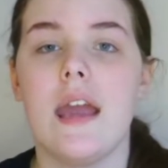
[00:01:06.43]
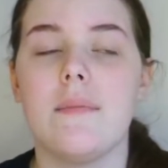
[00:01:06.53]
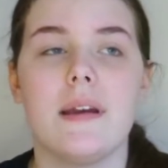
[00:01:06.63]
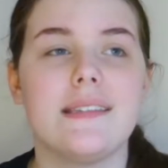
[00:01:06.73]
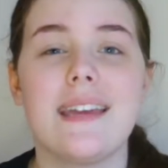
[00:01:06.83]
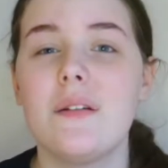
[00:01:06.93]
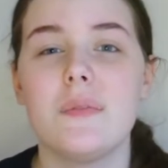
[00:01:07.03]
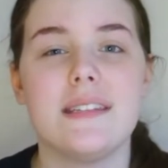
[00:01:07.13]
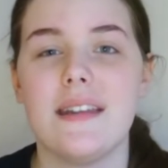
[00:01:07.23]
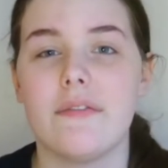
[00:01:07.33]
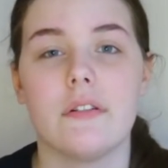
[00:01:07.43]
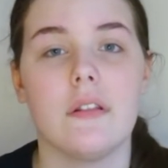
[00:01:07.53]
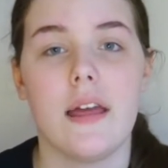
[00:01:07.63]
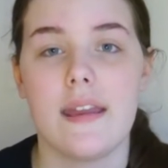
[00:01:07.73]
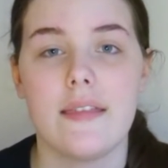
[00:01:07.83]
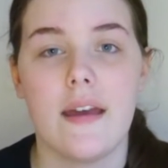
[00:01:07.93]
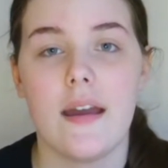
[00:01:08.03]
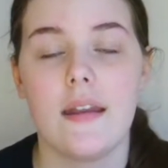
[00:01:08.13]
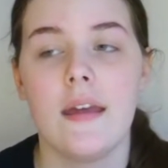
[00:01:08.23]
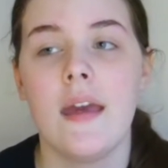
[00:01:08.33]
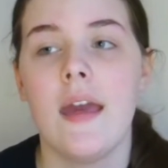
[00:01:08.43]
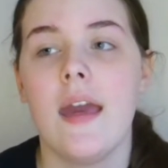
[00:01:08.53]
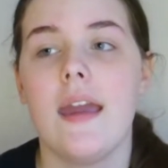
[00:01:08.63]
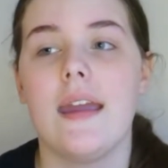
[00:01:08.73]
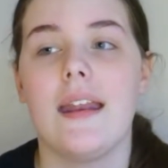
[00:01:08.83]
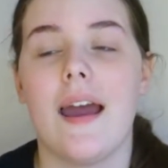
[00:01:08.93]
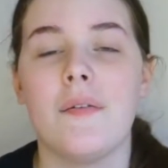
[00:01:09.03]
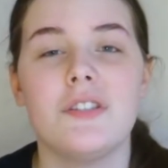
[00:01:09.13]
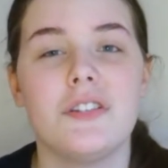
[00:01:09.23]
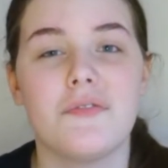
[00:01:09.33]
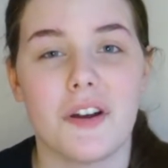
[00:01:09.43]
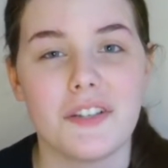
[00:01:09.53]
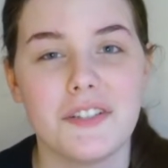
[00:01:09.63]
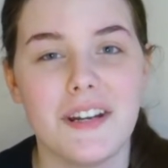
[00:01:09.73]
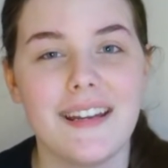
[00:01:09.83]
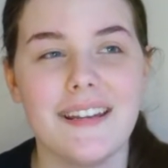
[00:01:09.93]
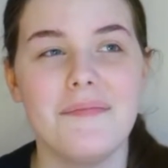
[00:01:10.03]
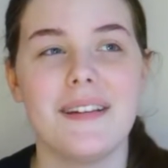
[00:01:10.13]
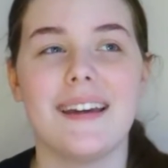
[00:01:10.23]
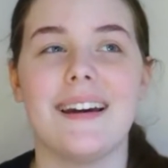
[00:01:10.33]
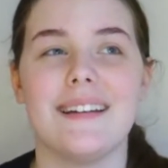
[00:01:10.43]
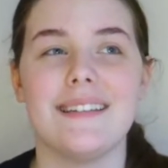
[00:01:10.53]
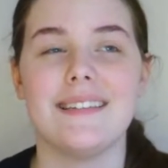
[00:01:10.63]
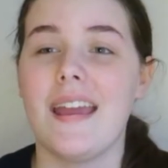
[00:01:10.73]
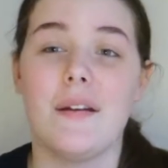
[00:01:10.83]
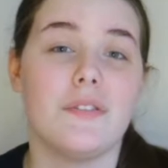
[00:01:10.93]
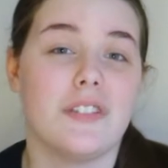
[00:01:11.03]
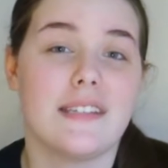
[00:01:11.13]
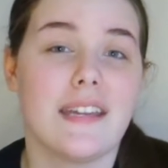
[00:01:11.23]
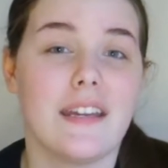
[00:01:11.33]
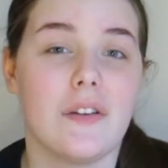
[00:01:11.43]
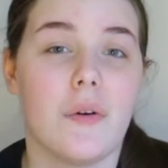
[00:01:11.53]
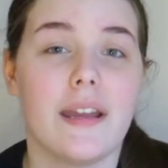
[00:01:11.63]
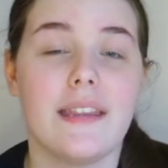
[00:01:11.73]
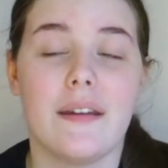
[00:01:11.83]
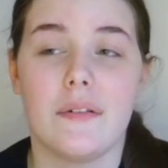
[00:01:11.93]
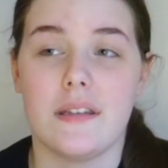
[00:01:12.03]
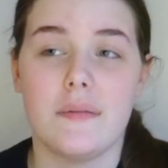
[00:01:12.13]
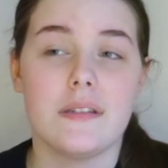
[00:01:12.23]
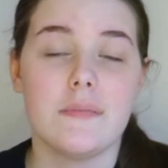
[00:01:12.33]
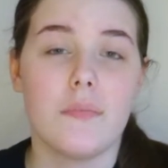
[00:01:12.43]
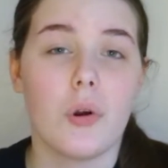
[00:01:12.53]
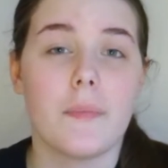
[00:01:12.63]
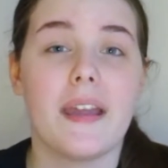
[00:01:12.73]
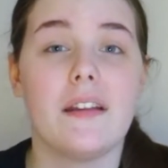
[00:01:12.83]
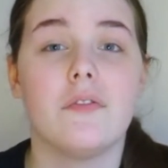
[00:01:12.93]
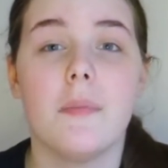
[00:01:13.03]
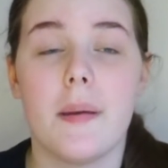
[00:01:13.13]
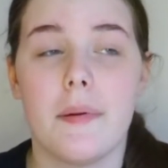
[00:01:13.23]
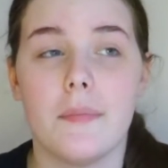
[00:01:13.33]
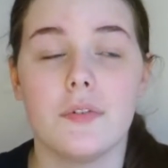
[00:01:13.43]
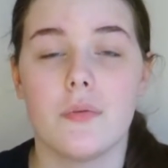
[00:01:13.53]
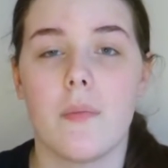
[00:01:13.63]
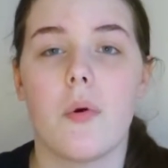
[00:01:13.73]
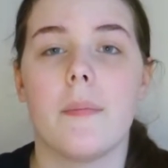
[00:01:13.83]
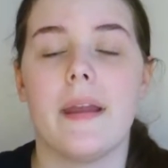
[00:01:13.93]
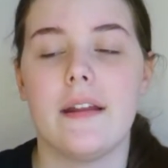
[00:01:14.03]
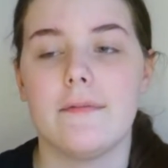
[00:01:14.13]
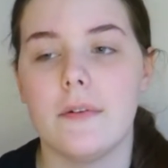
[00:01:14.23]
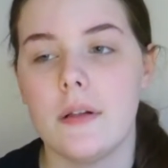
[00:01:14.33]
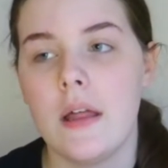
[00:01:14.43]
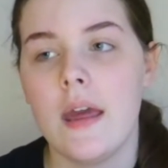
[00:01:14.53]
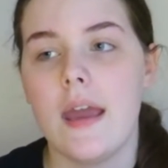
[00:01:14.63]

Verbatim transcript: And my skin was never like that and I was just frustrated because it was just getting annoying. It was, it was more painful. My pimples were more painful.